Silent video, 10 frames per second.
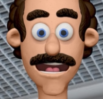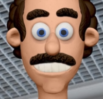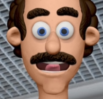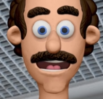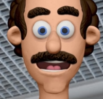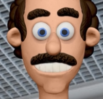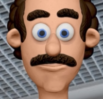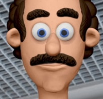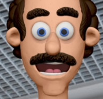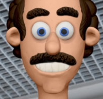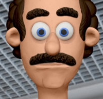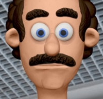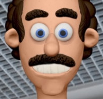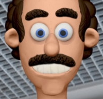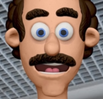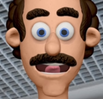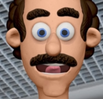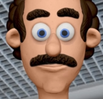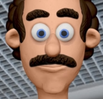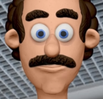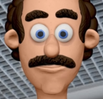aesthetics, and practicality.